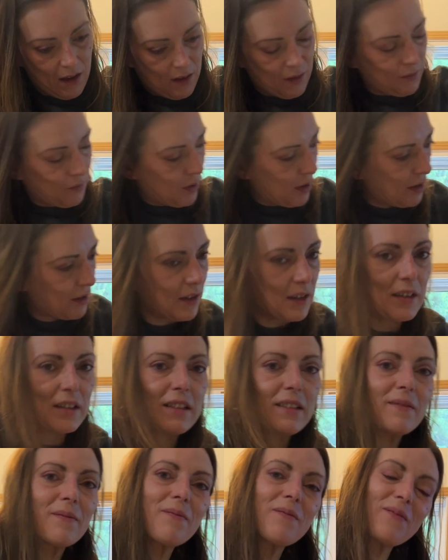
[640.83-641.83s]
Well,
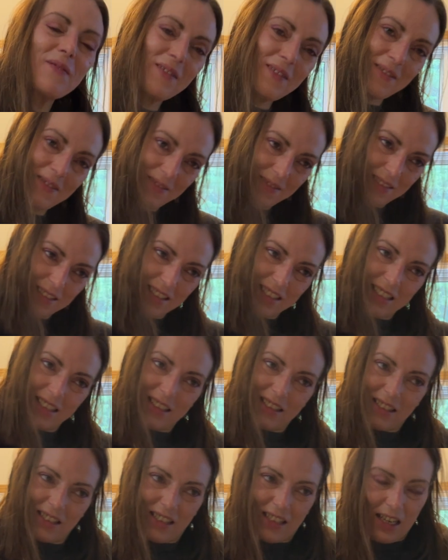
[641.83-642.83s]
honey, you gotta
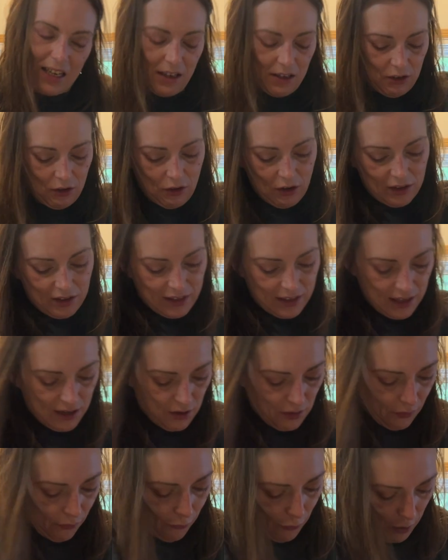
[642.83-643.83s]
stay out
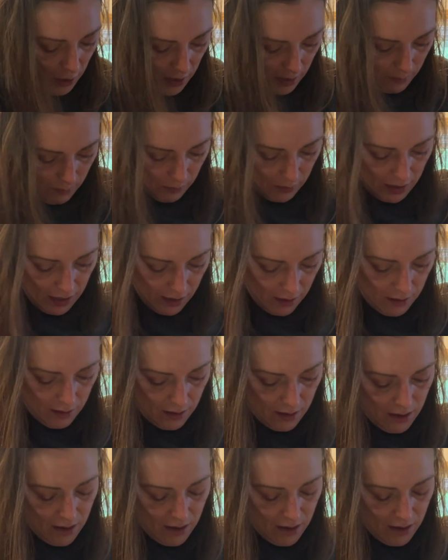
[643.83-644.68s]
of frame, okay?